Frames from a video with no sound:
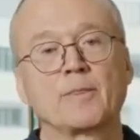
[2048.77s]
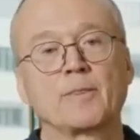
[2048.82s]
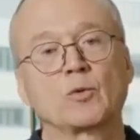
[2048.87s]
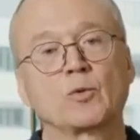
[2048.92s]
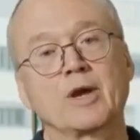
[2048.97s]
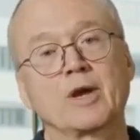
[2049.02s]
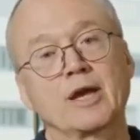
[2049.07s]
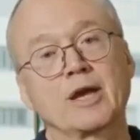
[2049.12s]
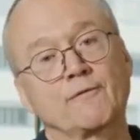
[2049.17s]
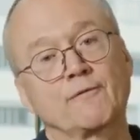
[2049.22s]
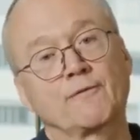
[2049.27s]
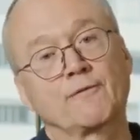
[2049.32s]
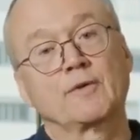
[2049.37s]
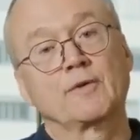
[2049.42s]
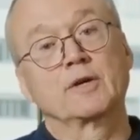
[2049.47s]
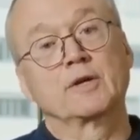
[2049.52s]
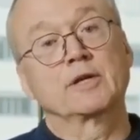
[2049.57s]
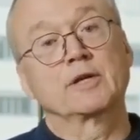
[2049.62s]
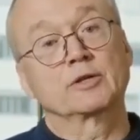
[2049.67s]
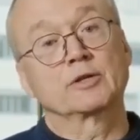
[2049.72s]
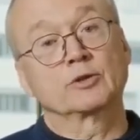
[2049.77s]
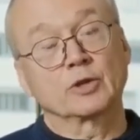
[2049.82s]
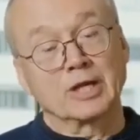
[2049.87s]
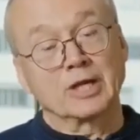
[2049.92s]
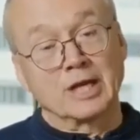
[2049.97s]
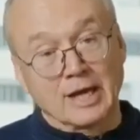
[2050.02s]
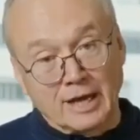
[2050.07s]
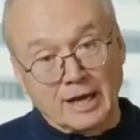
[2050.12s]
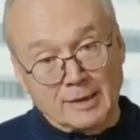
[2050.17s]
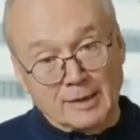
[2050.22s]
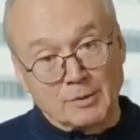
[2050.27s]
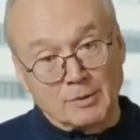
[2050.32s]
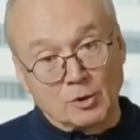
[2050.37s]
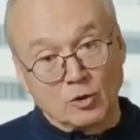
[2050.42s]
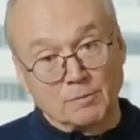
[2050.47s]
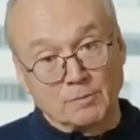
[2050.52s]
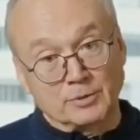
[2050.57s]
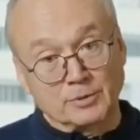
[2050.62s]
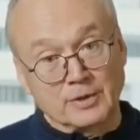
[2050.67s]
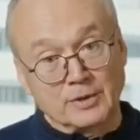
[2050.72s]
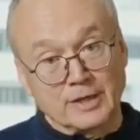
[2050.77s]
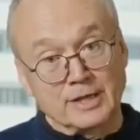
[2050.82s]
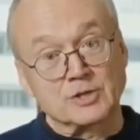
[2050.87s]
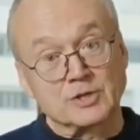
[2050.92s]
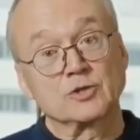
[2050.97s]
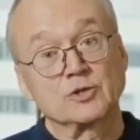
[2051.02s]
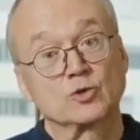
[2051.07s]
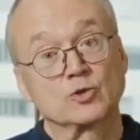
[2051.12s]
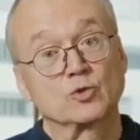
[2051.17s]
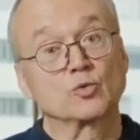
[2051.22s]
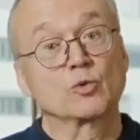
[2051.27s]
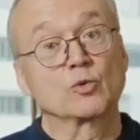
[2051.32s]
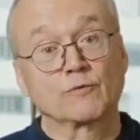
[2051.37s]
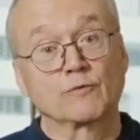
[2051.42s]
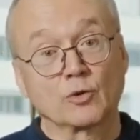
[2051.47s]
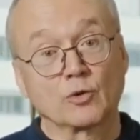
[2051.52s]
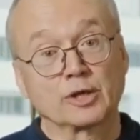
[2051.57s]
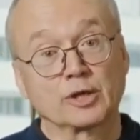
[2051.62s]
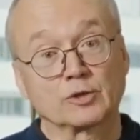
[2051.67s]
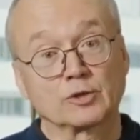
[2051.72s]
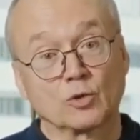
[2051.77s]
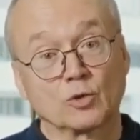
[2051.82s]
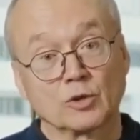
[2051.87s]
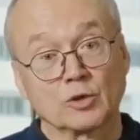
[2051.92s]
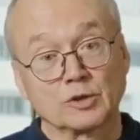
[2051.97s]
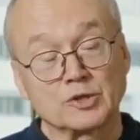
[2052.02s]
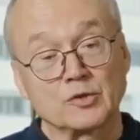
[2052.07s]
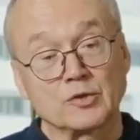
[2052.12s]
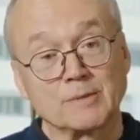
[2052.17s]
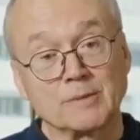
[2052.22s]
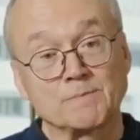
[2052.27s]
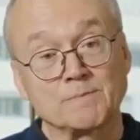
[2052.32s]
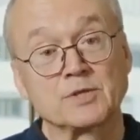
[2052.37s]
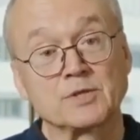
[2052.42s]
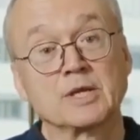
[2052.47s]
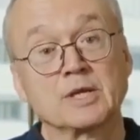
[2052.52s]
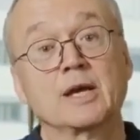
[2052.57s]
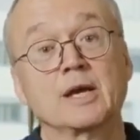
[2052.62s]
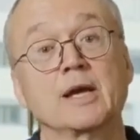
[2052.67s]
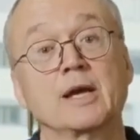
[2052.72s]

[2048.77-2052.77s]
to have a reliable operation to avoid wrong trips,